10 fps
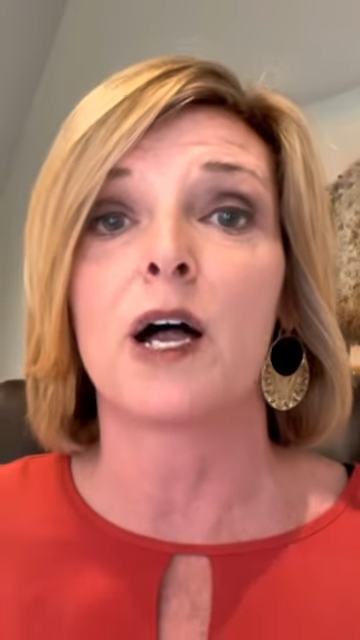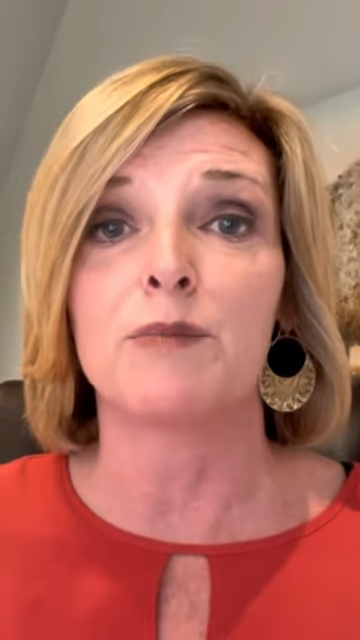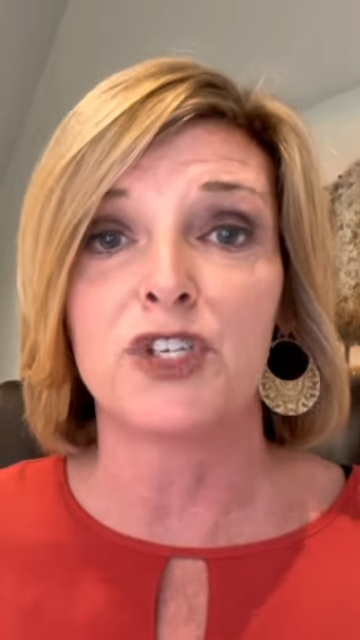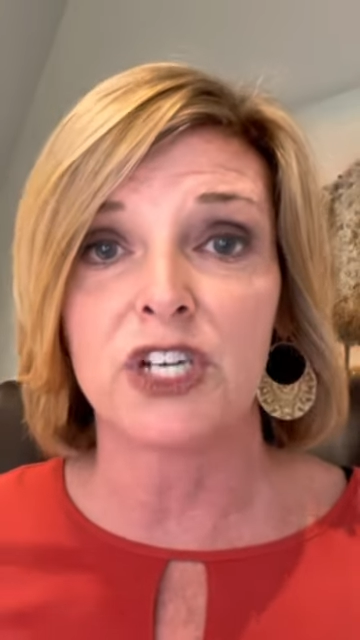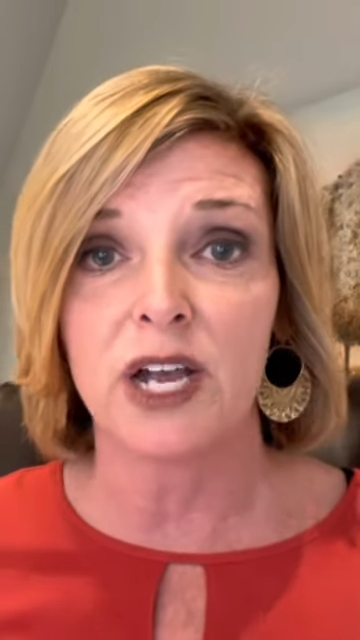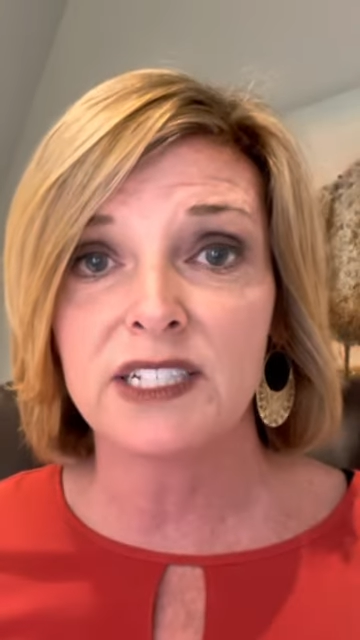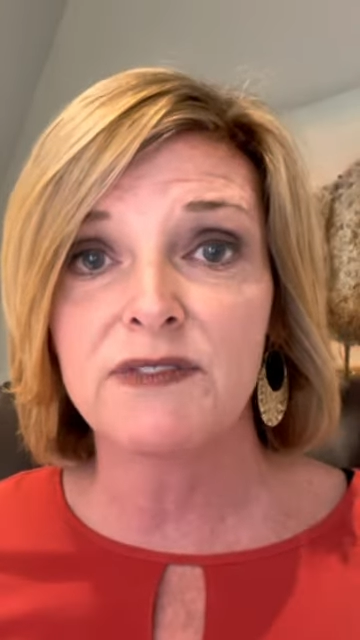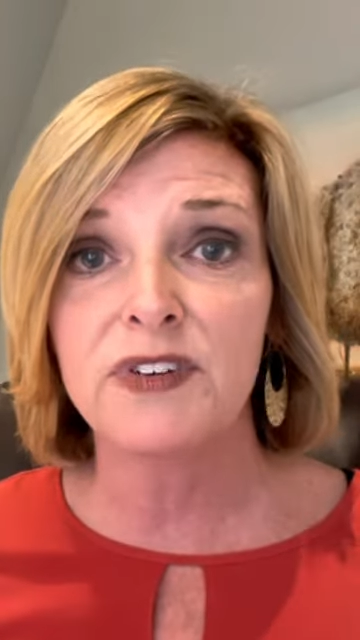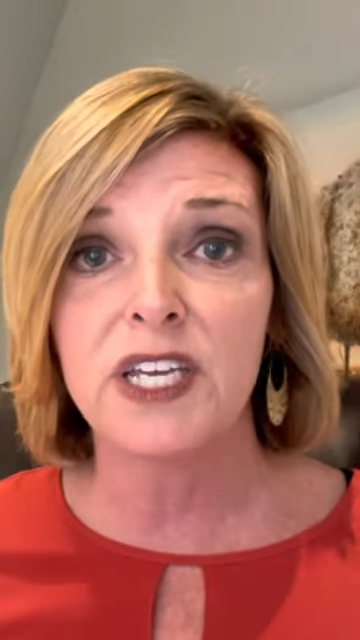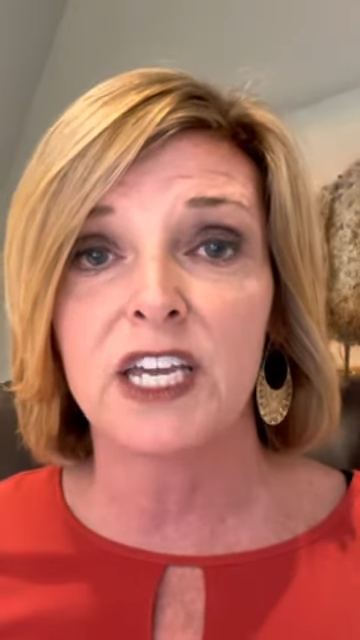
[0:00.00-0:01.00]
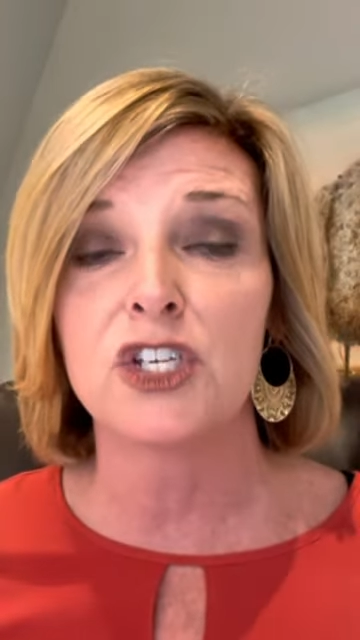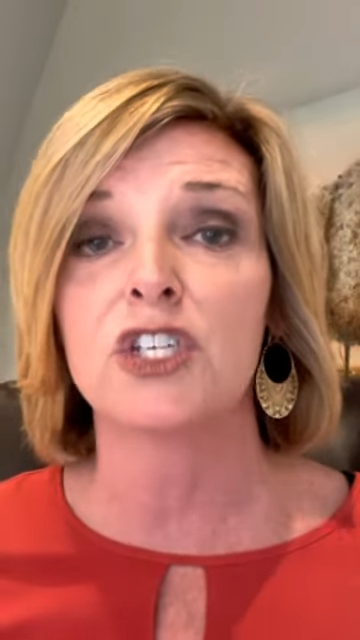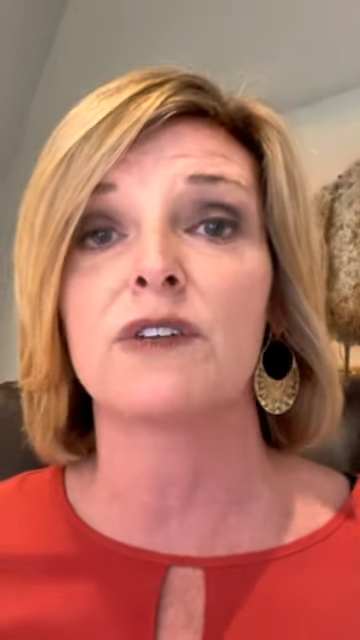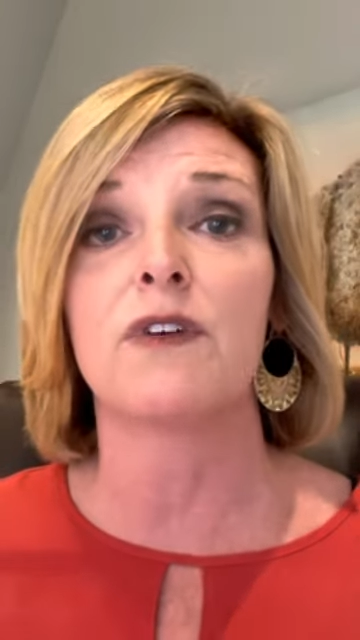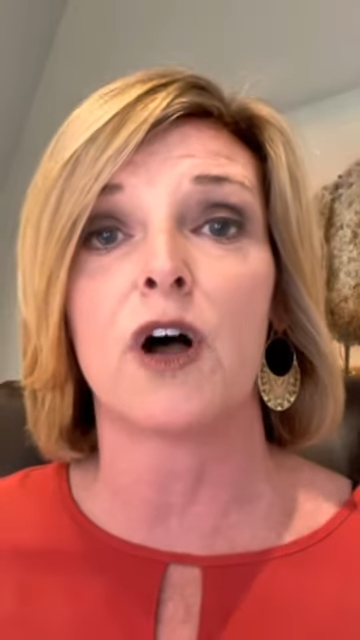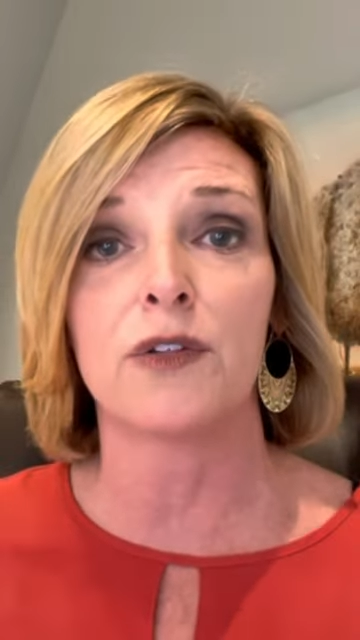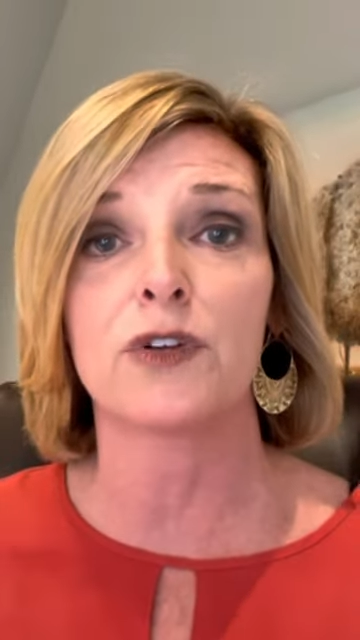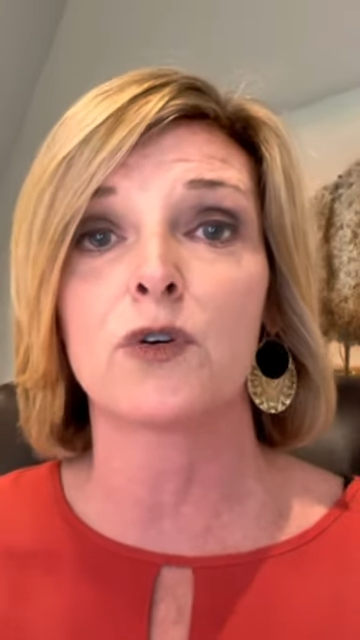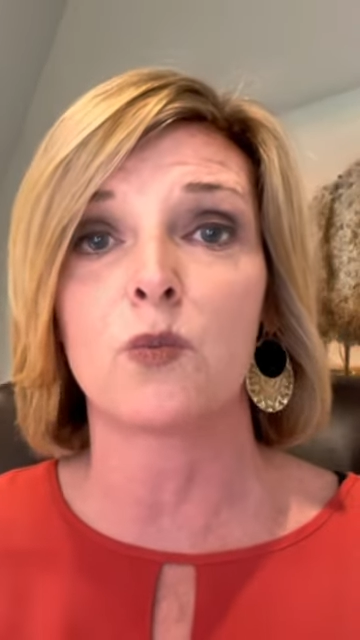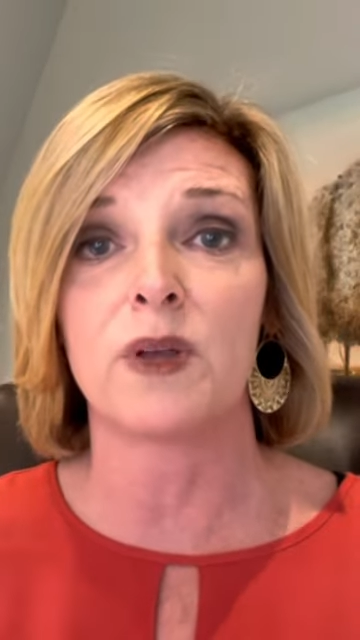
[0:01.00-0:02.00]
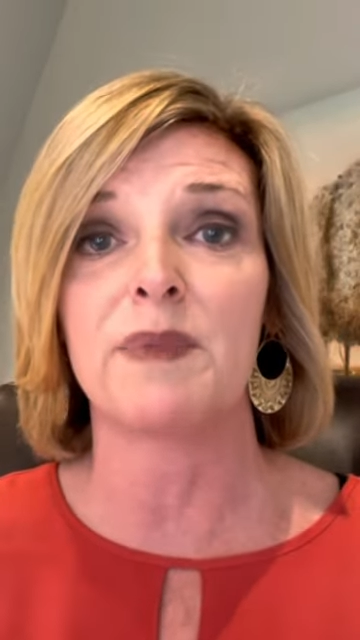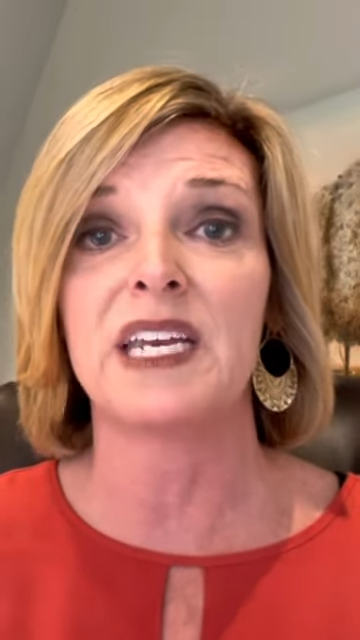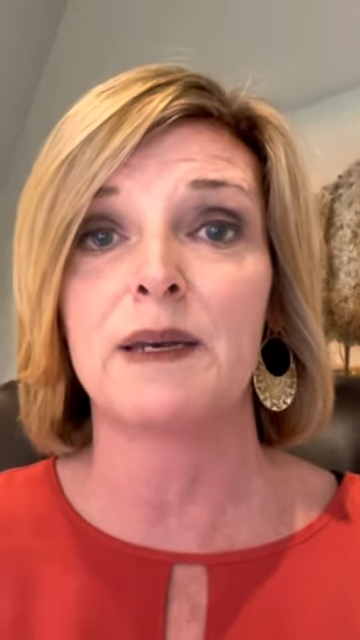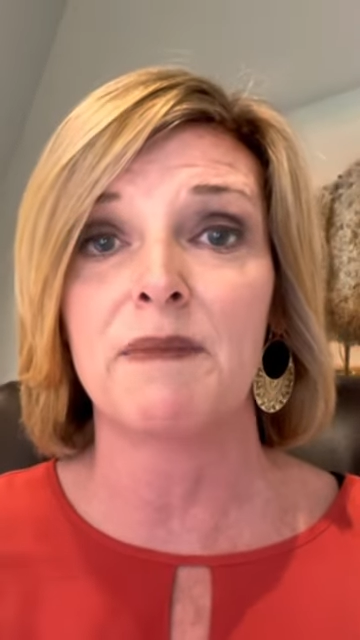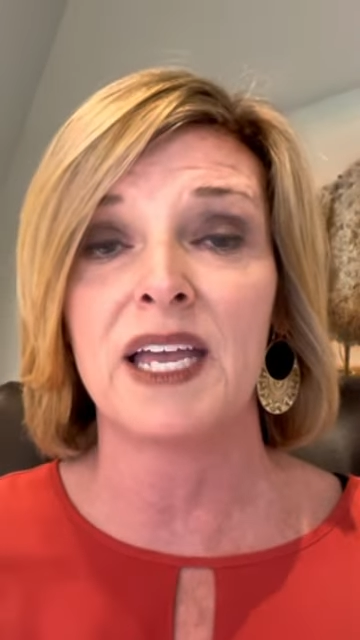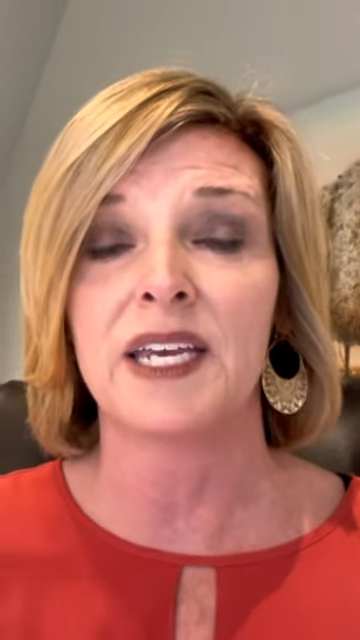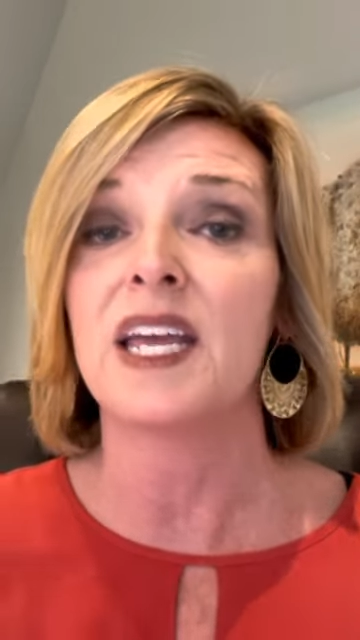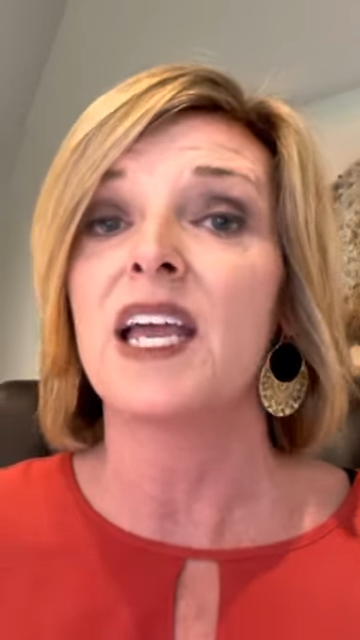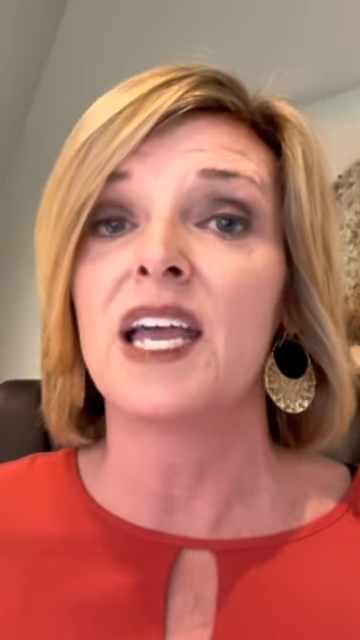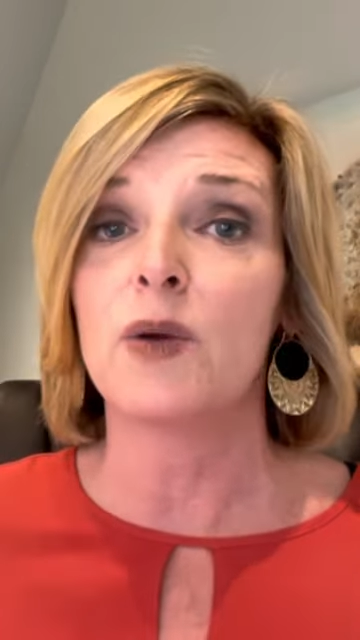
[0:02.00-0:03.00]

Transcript: objectification of other women and men.